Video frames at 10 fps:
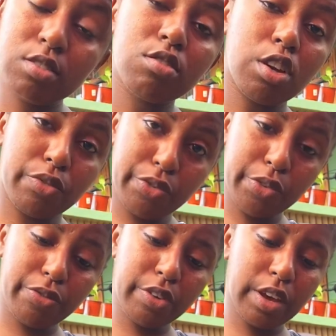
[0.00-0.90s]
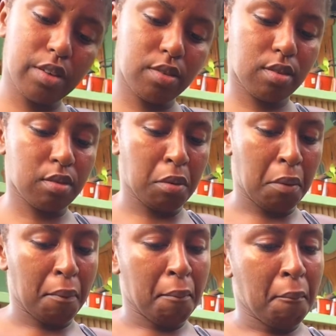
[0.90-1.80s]
grateful for it,
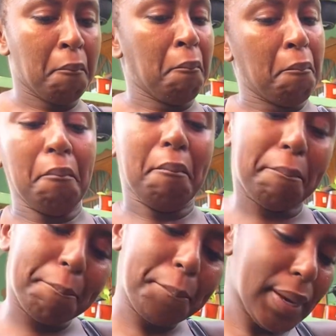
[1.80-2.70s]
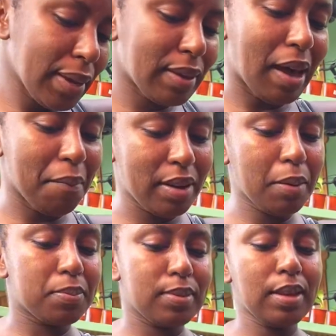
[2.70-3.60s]
but it's coming
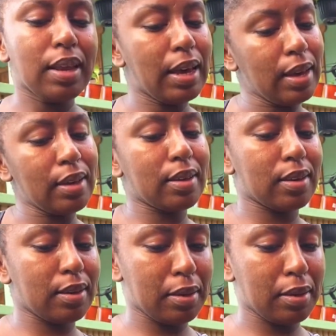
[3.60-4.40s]
up to like